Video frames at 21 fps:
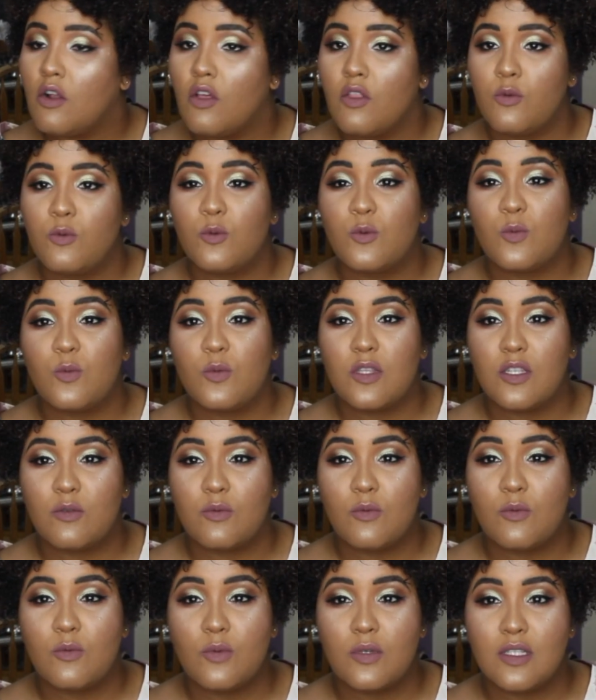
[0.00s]
No,
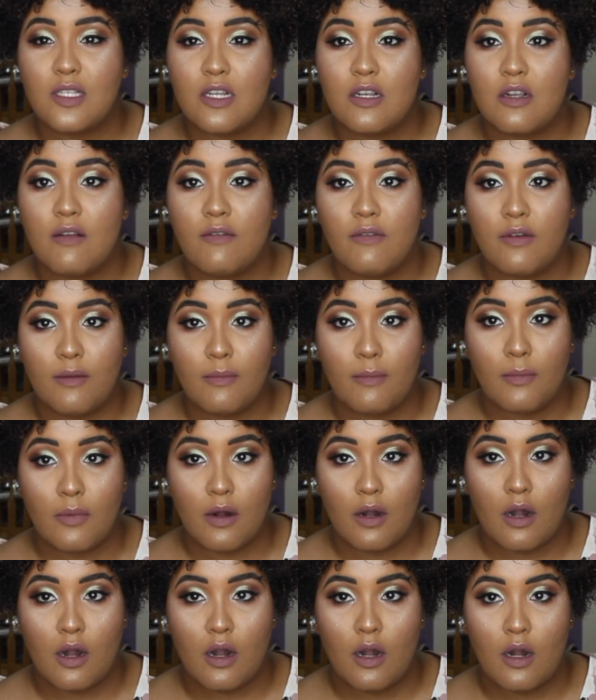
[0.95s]
this one was in
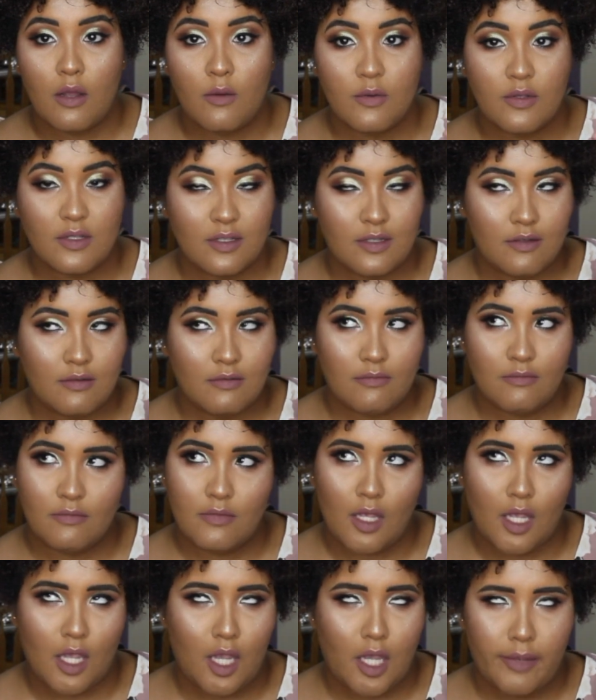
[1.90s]
November. It wasn't
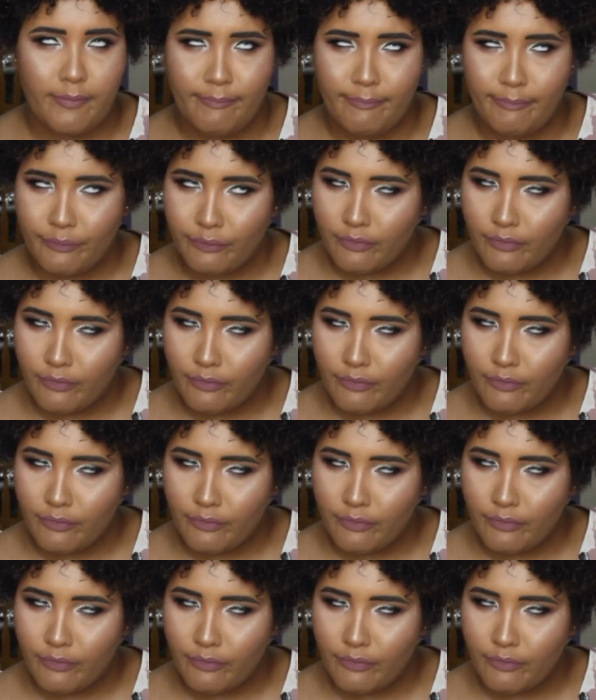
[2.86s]
on May.